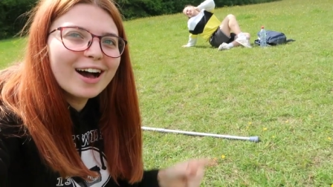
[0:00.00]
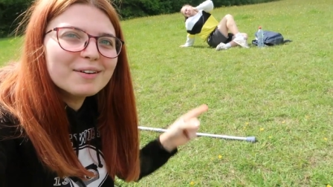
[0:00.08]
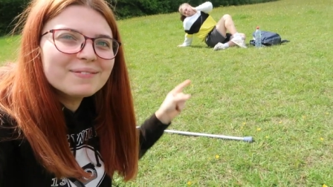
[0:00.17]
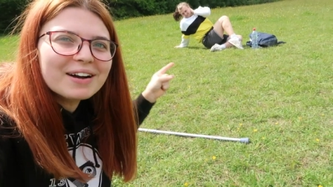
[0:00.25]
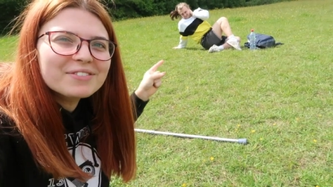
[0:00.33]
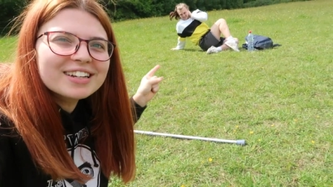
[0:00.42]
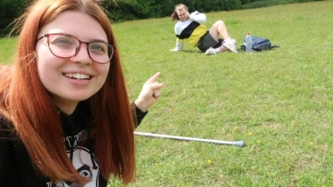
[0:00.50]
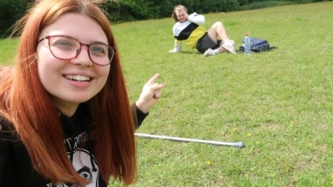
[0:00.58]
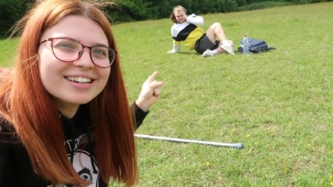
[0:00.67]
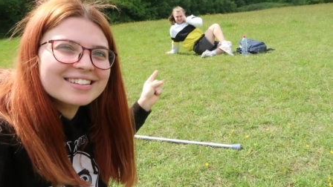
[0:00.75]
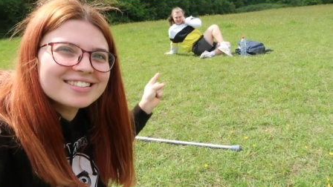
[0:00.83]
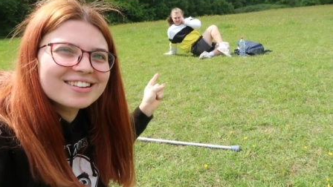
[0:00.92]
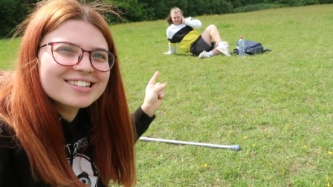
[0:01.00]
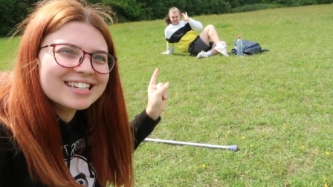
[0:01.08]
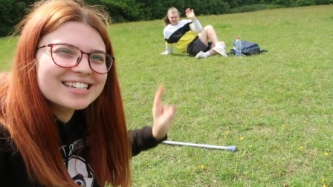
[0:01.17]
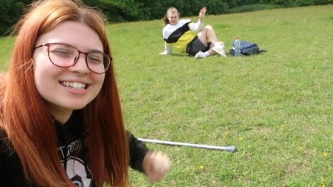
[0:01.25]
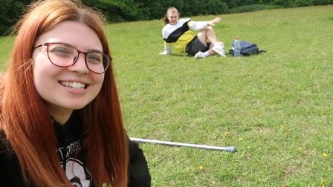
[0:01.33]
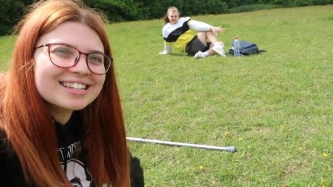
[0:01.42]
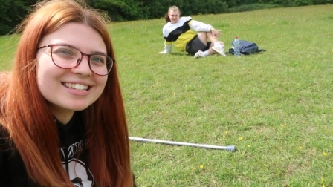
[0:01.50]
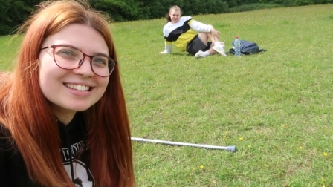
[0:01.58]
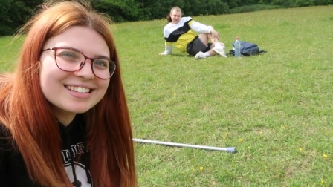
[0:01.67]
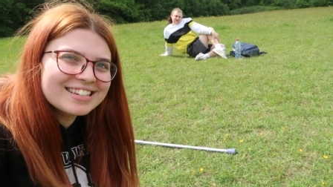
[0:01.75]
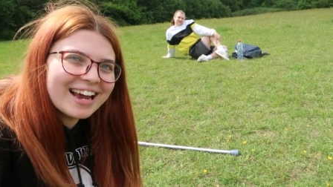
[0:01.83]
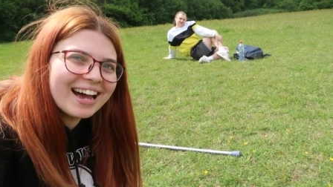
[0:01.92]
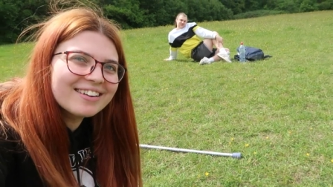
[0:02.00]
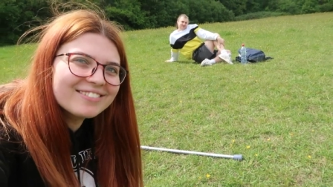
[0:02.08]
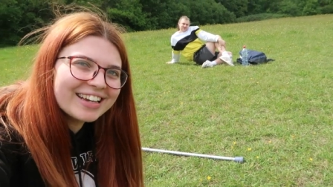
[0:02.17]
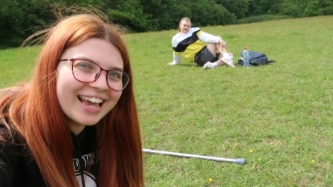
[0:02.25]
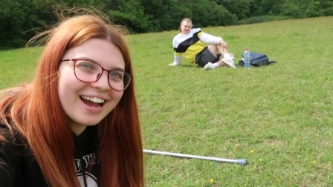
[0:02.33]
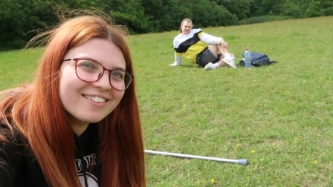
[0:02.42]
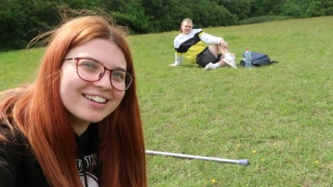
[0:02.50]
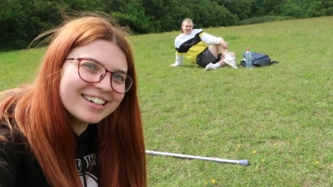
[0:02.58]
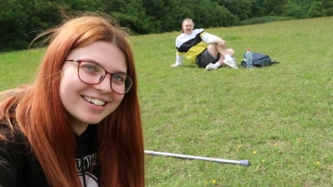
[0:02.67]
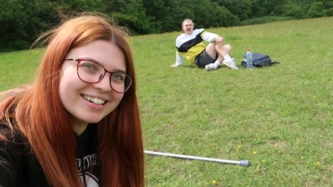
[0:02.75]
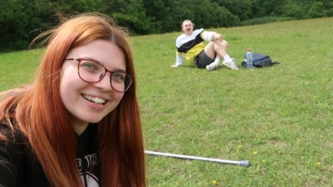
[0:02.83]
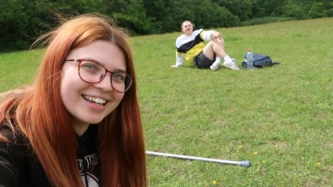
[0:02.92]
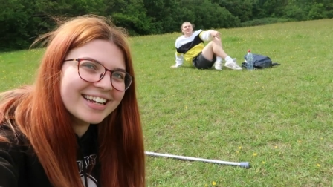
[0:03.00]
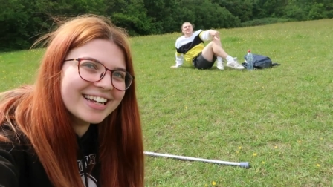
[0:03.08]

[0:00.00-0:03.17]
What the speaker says: I'm having a socially distanced chat with Karen.